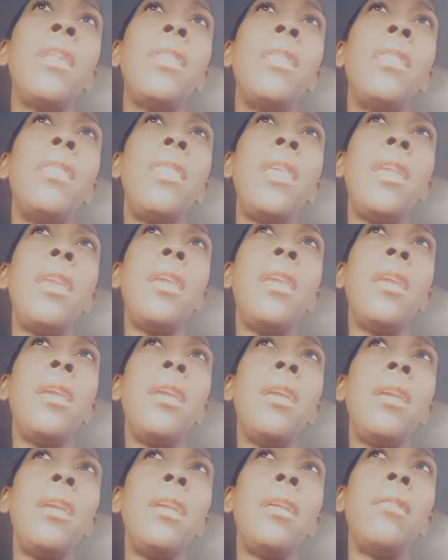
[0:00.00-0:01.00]

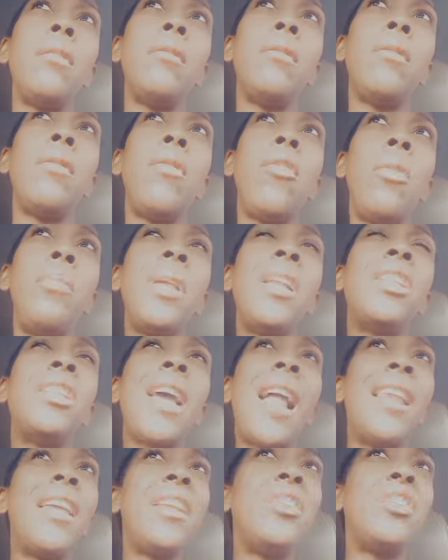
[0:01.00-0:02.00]
the opening
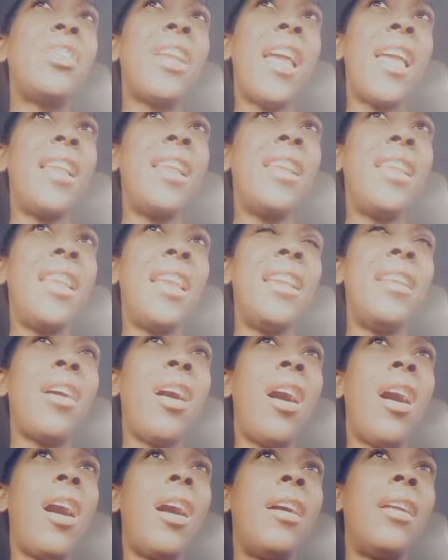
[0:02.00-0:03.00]
challenge ended
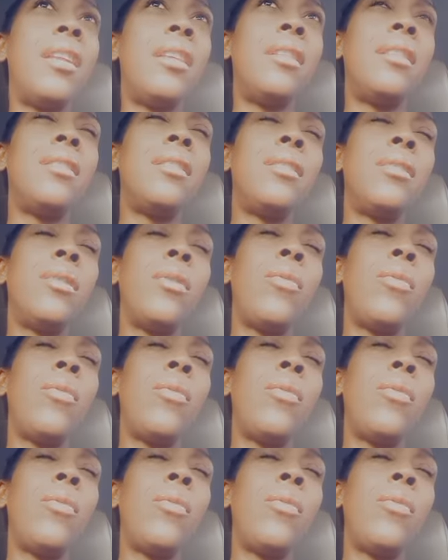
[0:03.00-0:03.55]
on